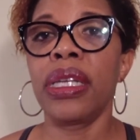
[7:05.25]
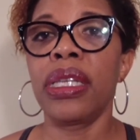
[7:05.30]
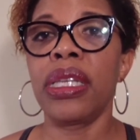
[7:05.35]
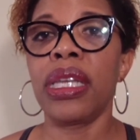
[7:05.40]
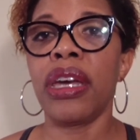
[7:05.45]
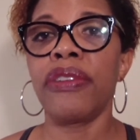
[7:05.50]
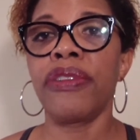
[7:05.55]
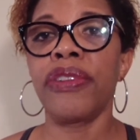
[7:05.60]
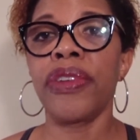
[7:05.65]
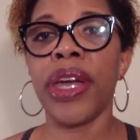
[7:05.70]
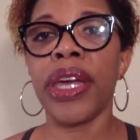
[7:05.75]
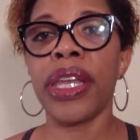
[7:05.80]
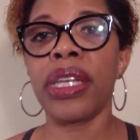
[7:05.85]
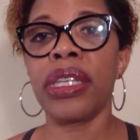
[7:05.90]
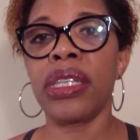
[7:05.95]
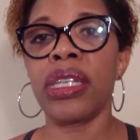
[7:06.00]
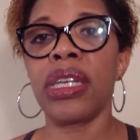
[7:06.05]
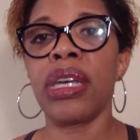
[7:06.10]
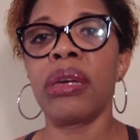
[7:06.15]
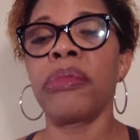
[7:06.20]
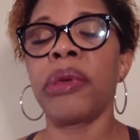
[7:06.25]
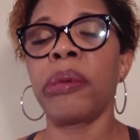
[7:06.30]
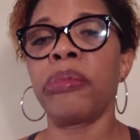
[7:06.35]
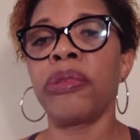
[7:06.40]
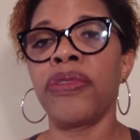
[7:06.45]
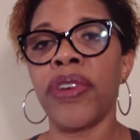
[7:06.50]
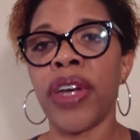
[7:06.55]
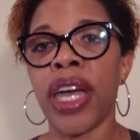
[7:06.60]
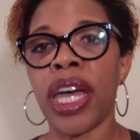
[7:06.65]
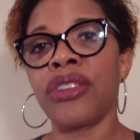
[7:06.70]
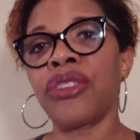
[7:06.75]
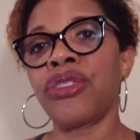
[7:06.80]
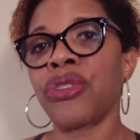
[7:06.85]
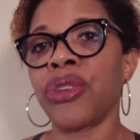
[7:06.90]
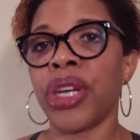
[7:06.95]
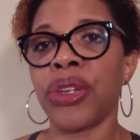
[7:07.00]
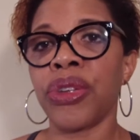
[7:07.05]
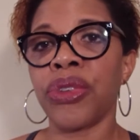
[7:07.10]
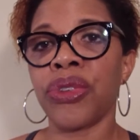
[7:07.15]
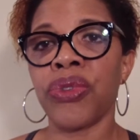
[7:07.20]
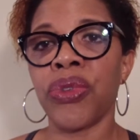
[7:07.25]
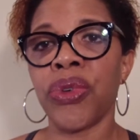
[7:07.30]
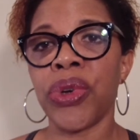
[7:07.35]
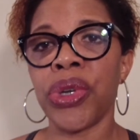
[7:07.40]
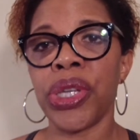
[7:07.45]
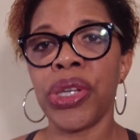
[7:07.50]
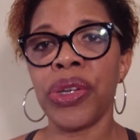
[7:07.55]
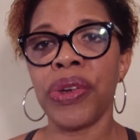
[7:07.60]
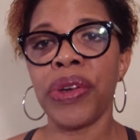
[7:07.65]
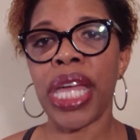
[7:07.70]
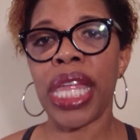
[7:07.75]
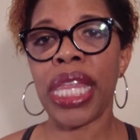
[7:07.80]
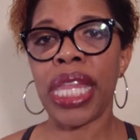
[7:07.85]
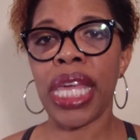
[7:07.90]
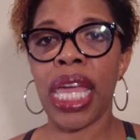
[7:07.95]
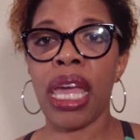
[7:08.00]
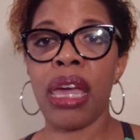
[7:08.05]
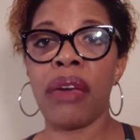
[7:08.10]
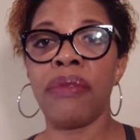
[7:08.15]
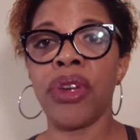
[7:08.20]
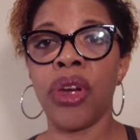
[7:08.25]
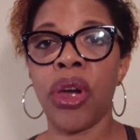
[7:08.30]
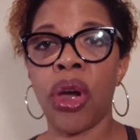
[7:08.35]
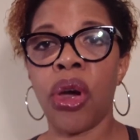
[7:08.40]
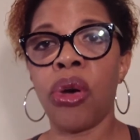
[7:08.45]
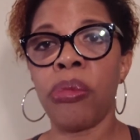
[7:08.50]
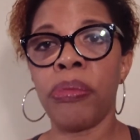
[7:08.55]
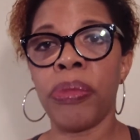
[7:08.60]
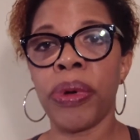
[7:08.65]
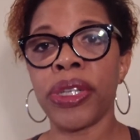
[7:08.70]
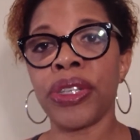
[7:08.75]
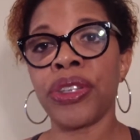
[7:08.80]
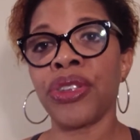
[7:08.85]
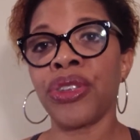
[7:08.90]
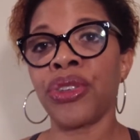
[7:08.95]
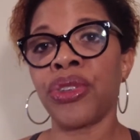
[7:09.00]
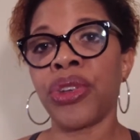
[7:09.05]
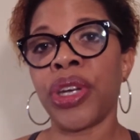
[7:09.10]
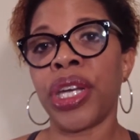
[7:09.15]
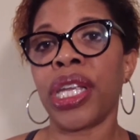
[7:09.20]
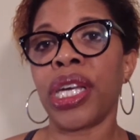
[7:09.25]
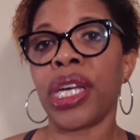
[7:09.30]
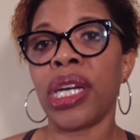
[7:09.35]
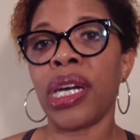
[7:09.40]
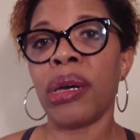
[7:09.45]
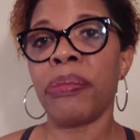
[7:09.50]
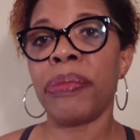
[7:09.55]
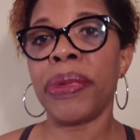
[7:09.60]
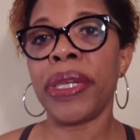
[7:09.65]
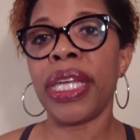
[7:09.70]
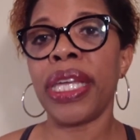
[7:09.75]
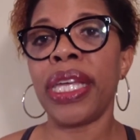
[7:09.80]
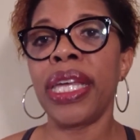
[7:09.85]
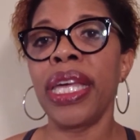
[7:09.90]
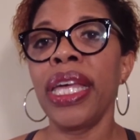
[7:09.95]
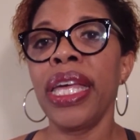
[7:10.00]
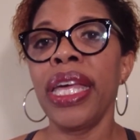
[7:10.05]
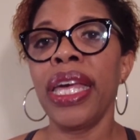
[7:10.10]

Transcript: Now, if you're at a gym that provides trainers for you and they have their own personal training company